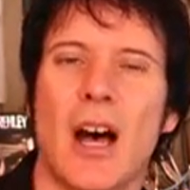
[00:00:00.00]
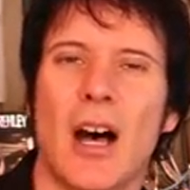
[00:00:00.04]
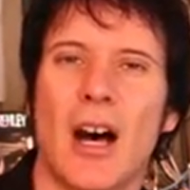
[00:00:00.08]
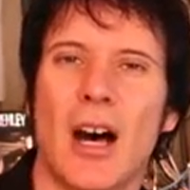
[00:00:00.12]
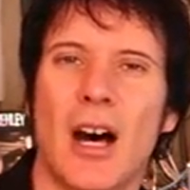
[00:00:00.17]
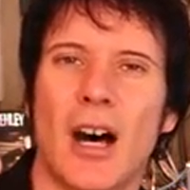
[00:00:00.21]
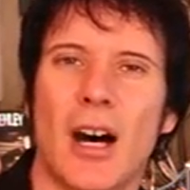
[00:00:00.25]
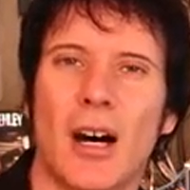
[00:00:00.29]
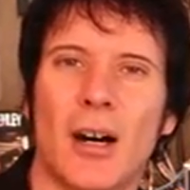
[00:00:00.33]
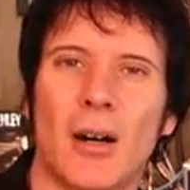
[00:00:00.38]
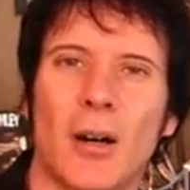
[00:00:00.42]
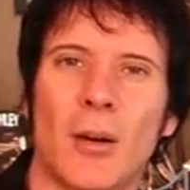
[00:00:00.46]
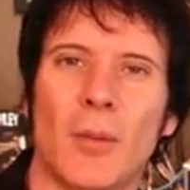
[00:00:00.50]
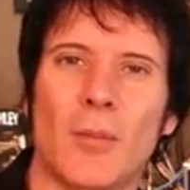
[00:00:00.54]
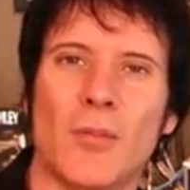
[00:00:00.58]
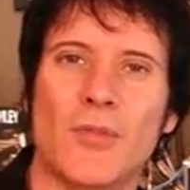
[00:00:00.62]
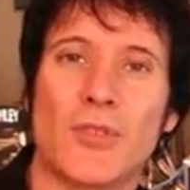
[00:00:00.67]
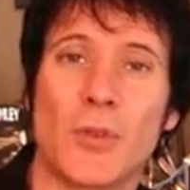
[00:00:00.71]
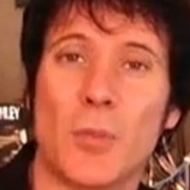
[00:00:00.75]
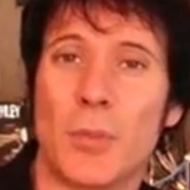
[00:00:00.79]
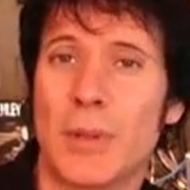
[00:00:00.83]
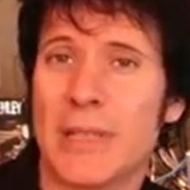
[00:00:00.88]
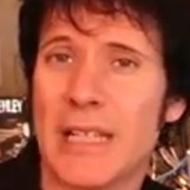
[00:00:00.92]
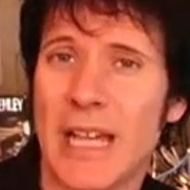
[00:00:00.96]

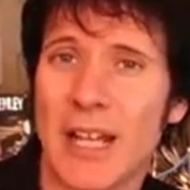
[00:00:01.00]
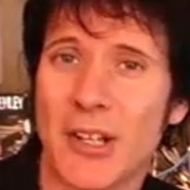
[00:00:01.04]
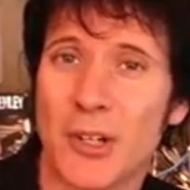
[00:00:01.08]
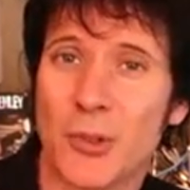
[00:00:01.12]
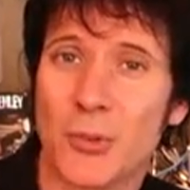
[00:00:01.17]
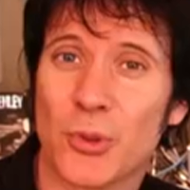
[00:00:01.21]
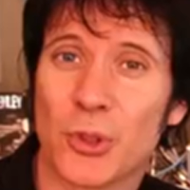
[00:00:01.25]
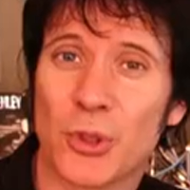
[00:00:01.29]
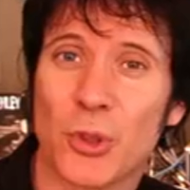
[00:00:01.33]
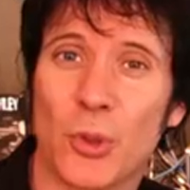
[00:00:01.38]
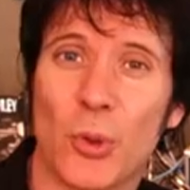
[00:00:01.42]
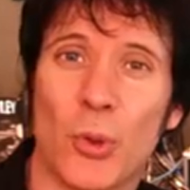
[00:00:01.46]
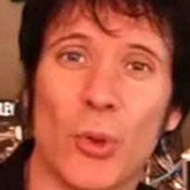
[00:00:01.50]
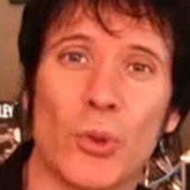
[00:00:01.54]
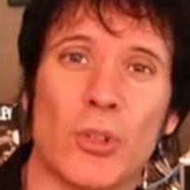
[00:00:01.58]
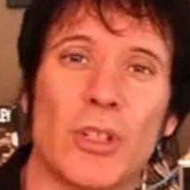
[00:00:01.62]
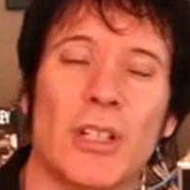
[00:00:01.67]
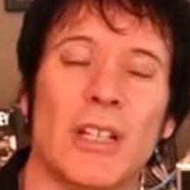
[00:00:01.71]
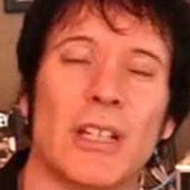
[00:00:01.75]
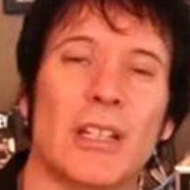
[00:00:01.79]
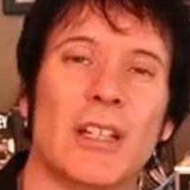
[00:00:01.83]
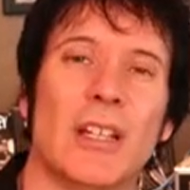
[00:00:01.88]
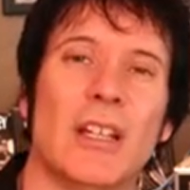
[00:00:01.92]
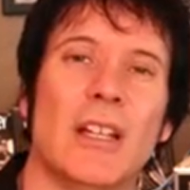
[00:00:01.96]
some piano
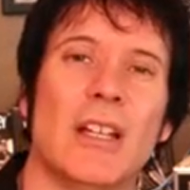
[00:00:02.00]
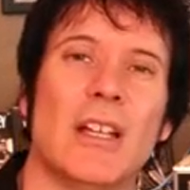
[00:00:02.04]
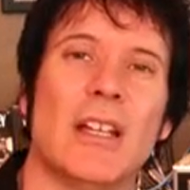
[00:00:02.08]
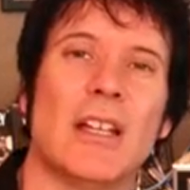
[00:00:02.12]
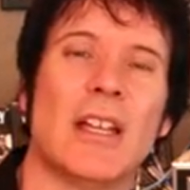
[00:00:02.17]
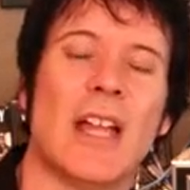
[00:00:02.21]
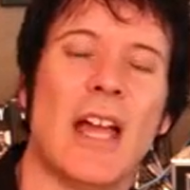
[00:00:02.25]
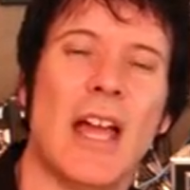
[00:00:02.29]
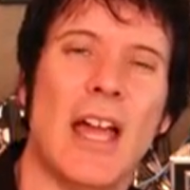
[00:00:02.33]
recording.